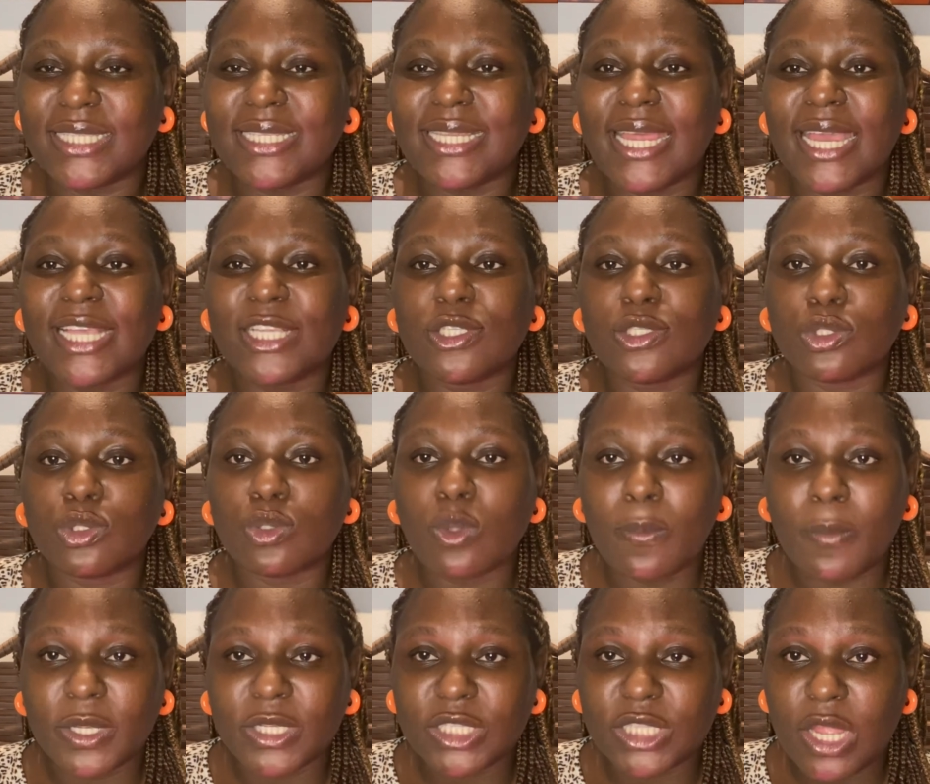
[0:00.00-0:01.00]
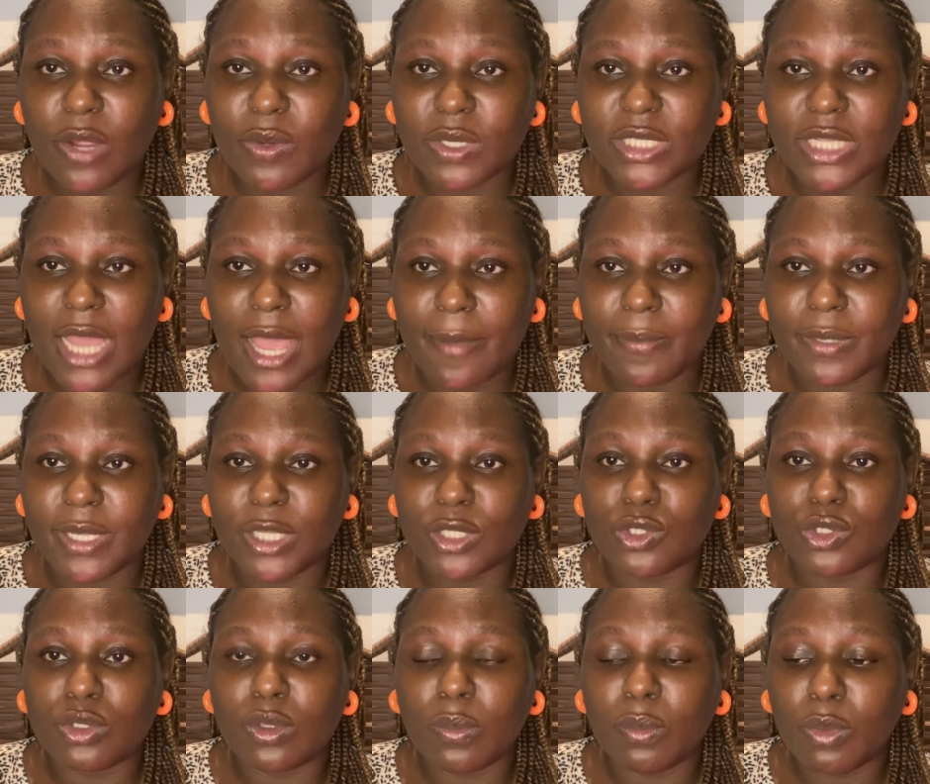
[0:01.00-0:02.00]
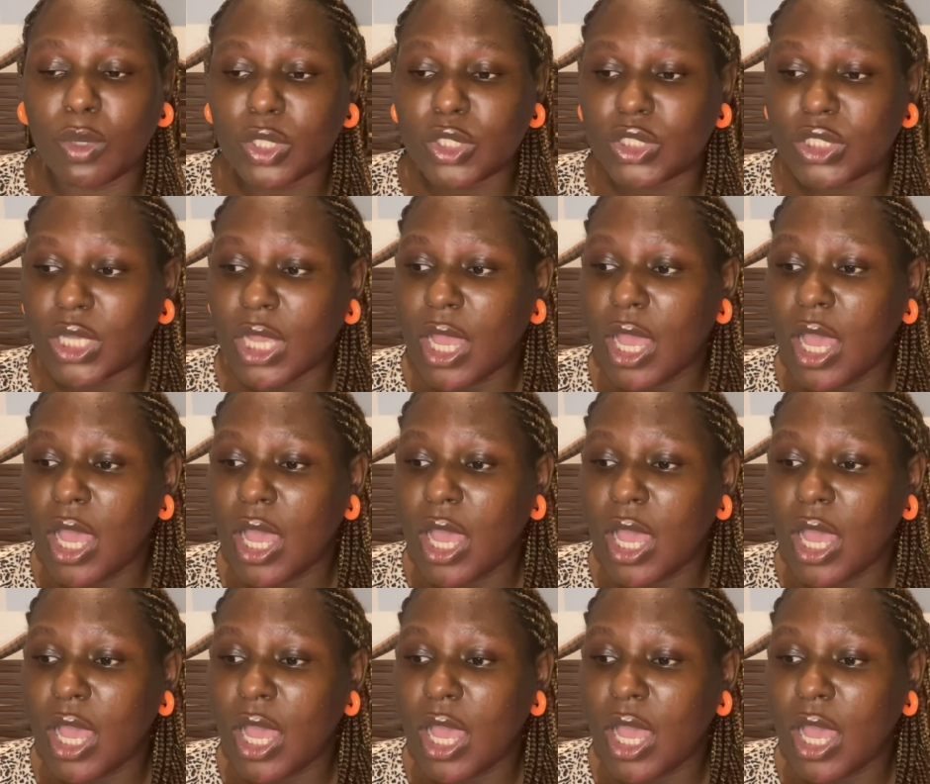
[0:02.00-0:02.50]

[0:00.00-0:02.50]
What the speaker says: there's so much stereotype, there's so much